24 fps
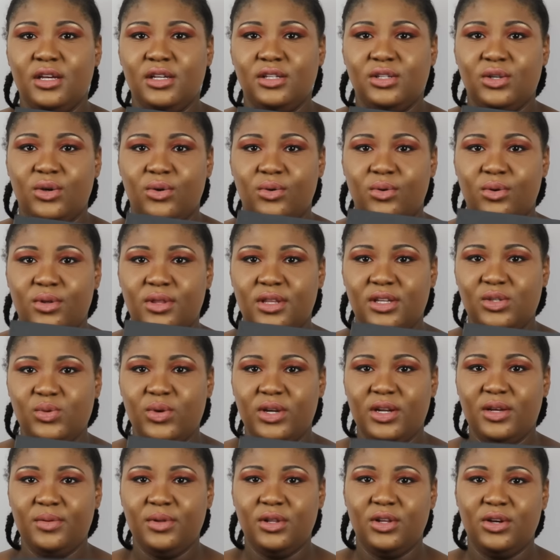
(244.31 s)
So that's
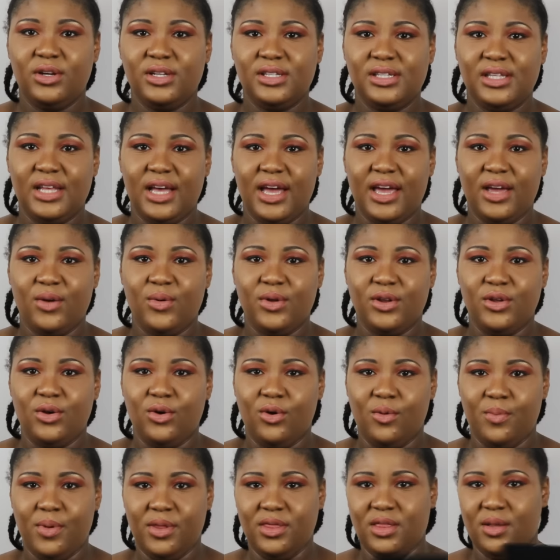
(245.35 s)
what it looks like when you
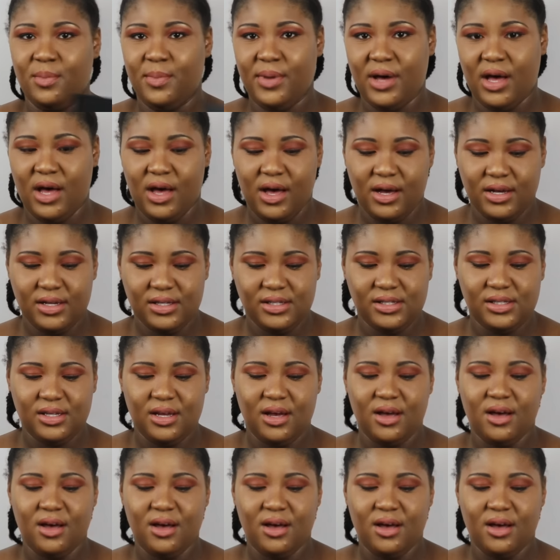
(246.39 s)
open the box.